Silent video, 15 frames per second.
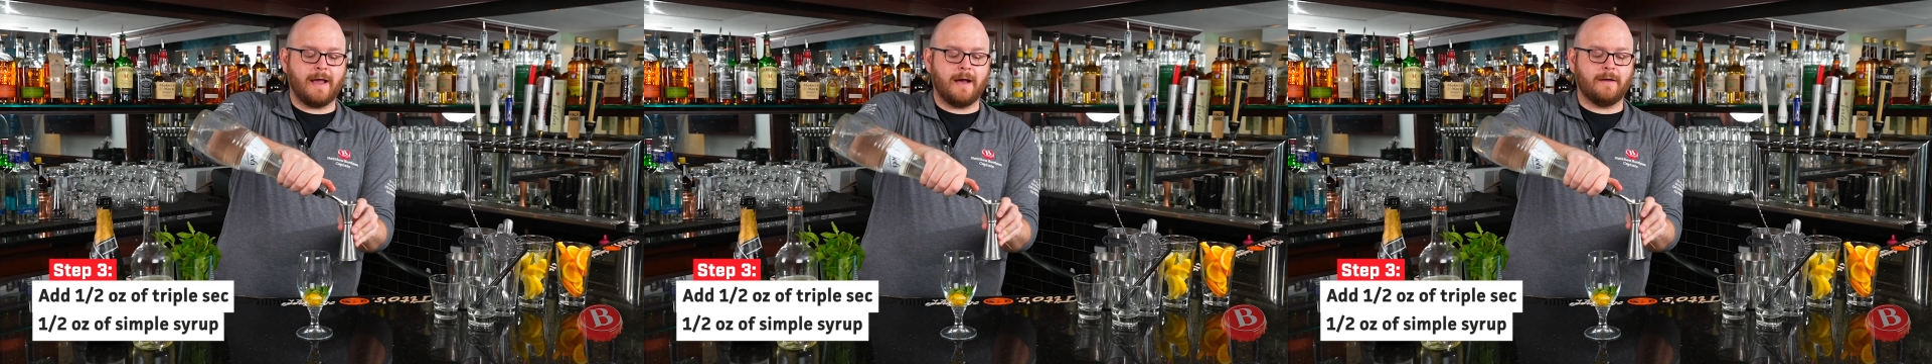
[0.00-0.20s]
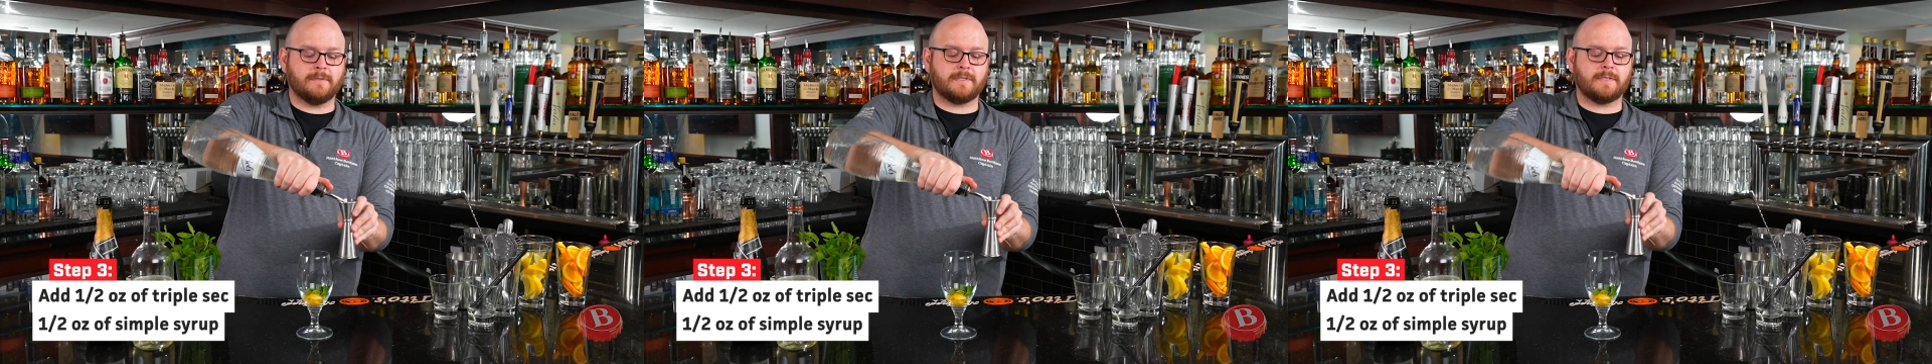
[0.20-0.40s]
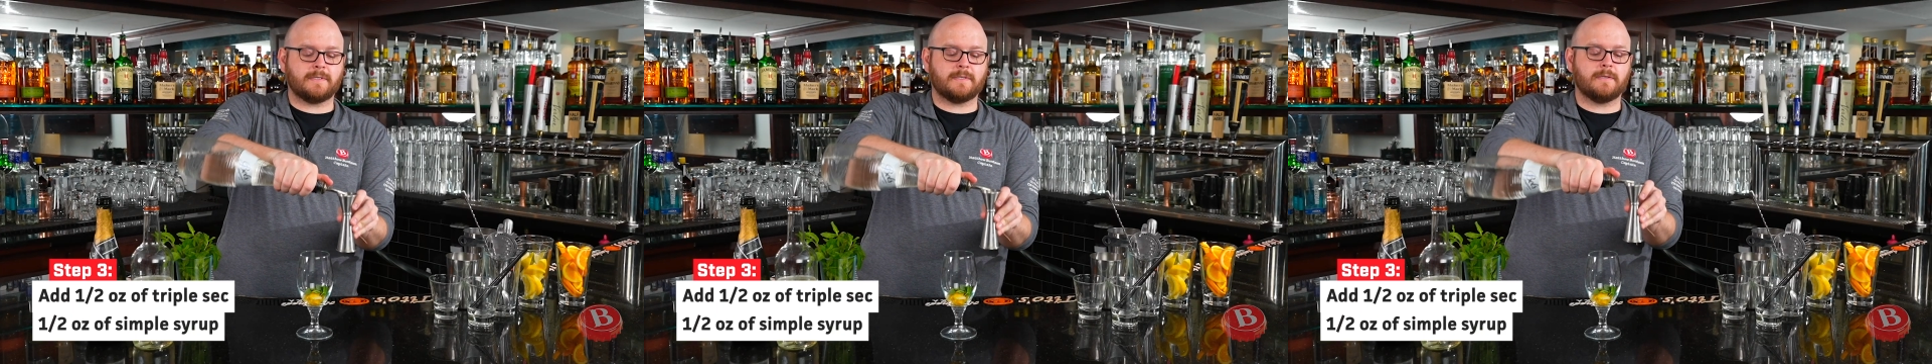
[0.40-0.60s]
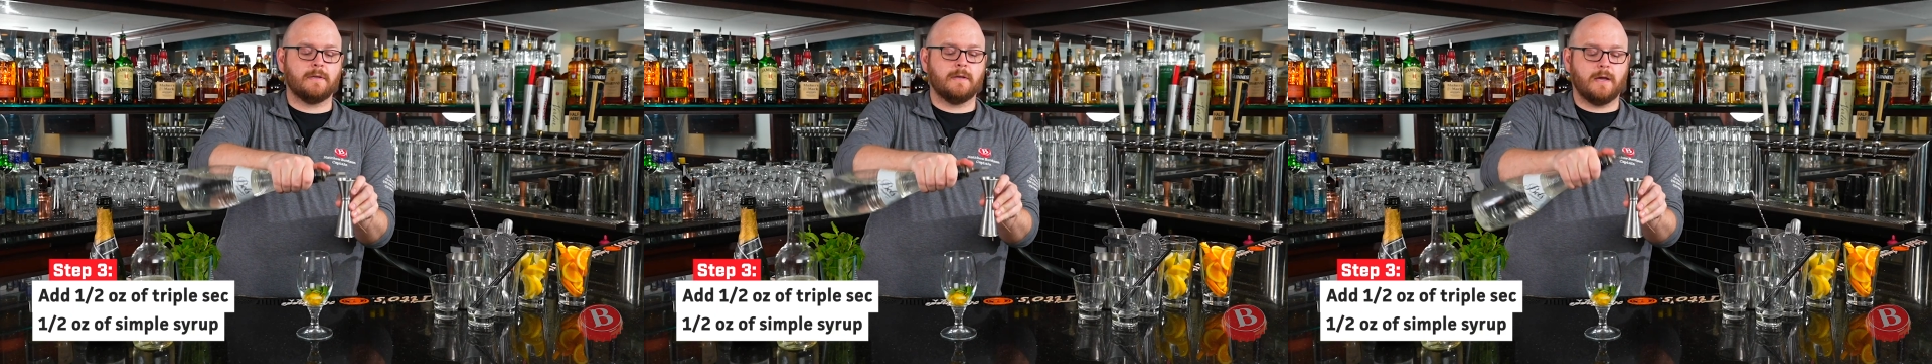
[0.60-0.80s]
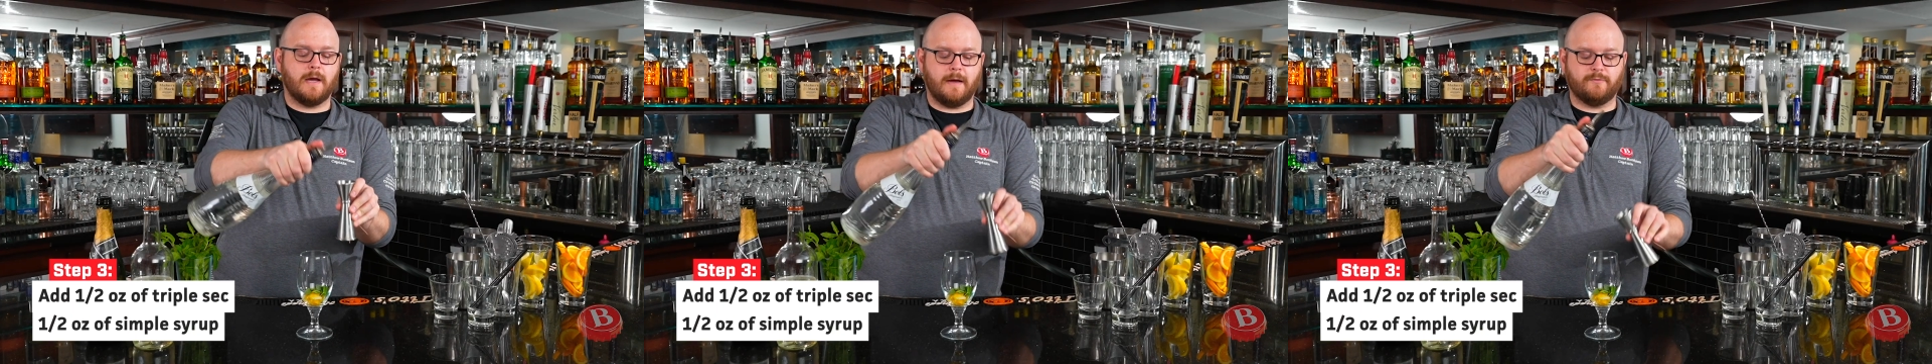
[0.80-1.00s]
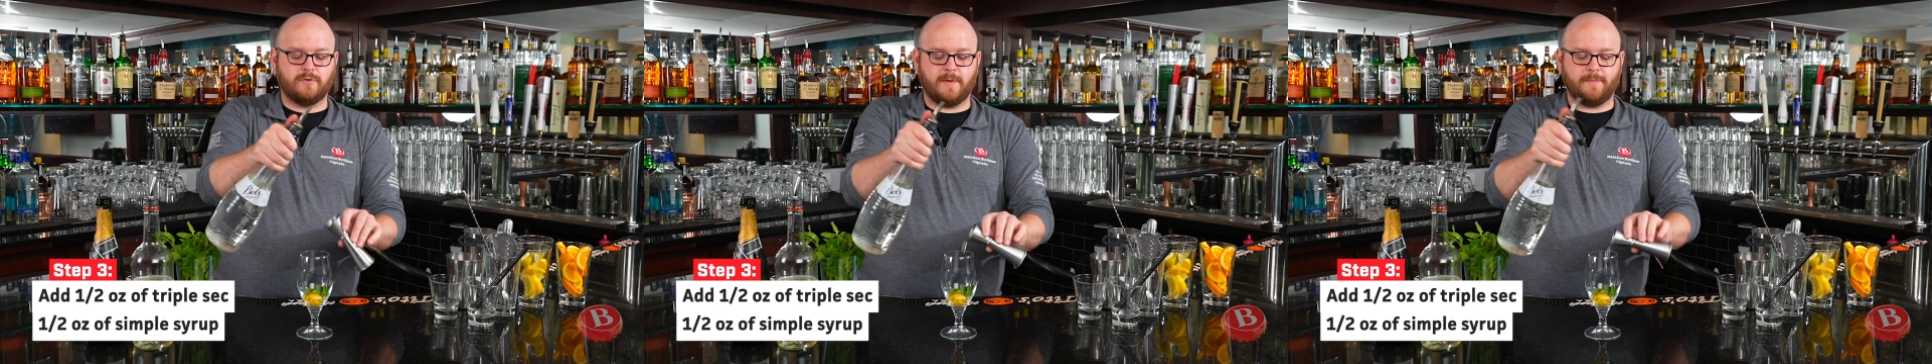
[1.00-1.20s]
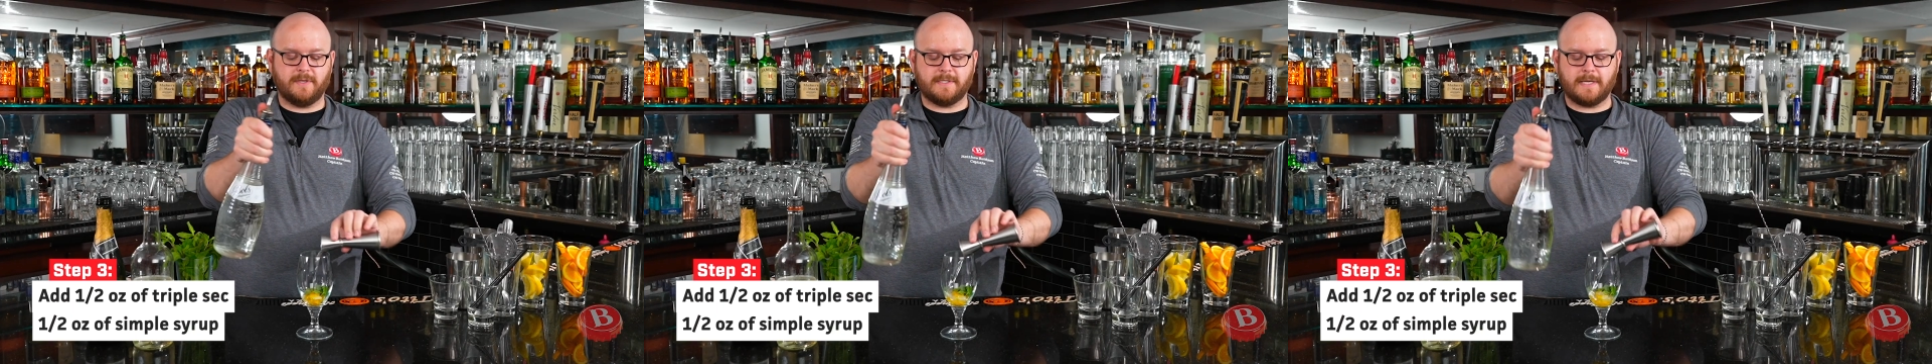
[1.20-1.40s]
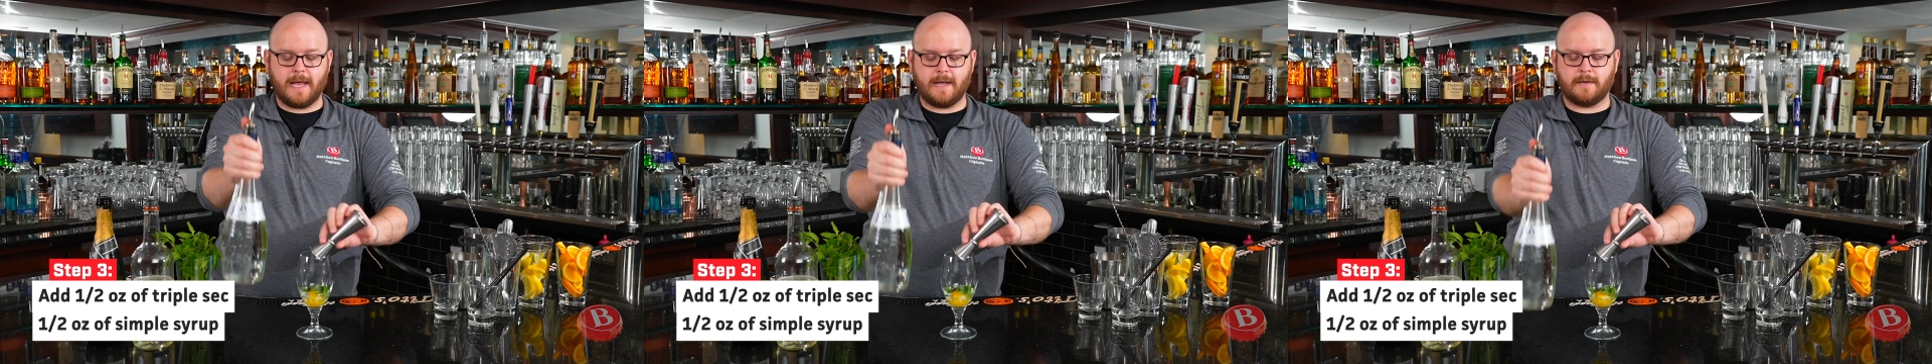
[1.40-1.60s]
ounce of triple
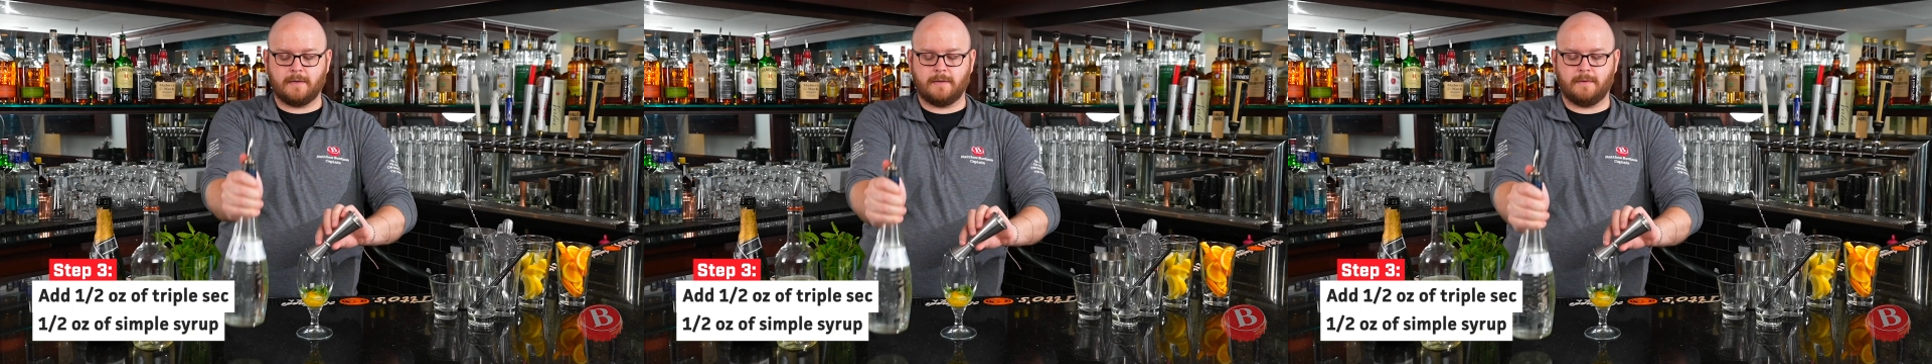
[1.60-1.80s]
sec,